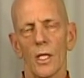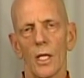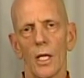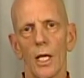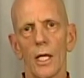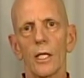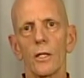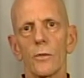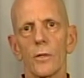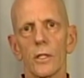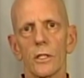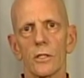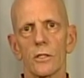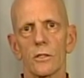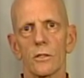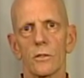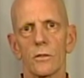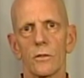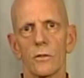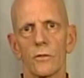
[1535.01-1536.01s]

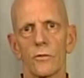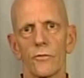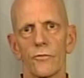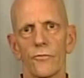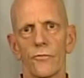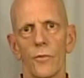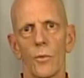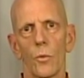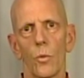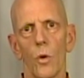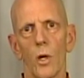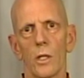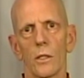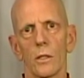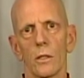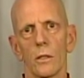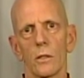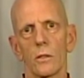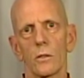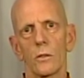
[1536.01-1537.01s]
ignorance to
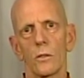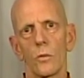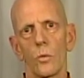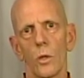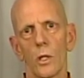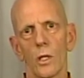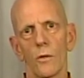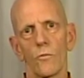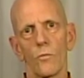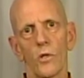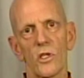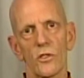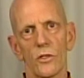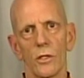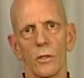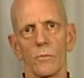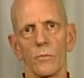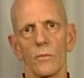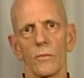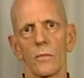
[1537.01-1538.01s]
one of
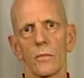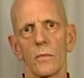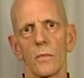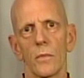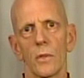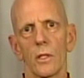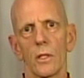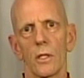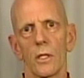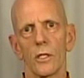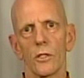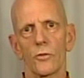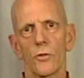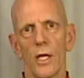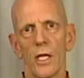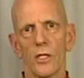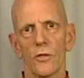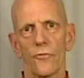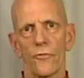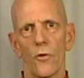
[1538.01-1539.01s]
wisdom, and
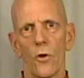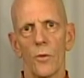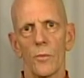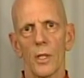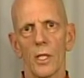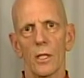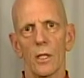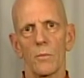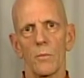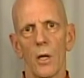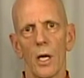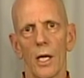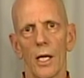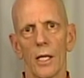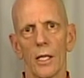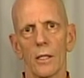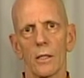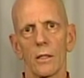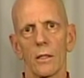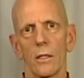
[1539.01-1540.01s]
transforming the
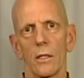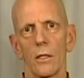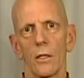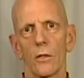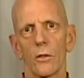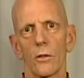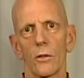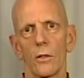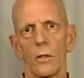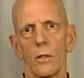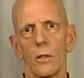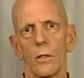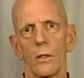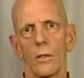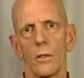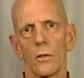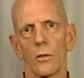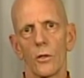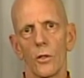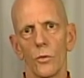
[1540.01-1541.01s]
mind,
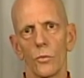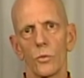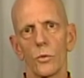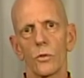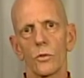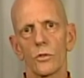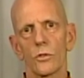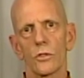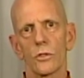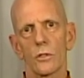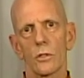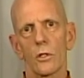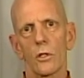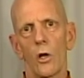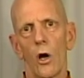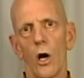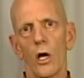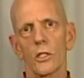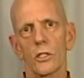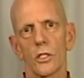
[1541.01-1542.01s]
the roots,
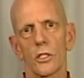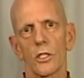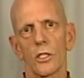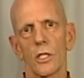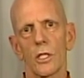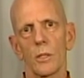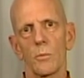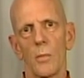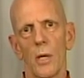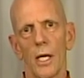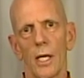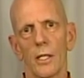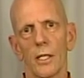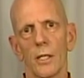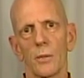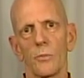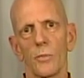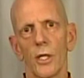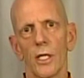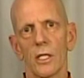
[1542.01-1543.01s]
causes in the mind
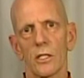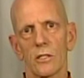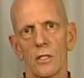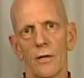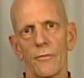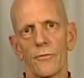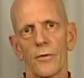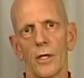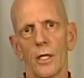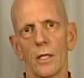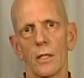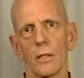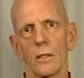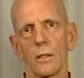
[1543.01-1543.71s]
that bring suffering,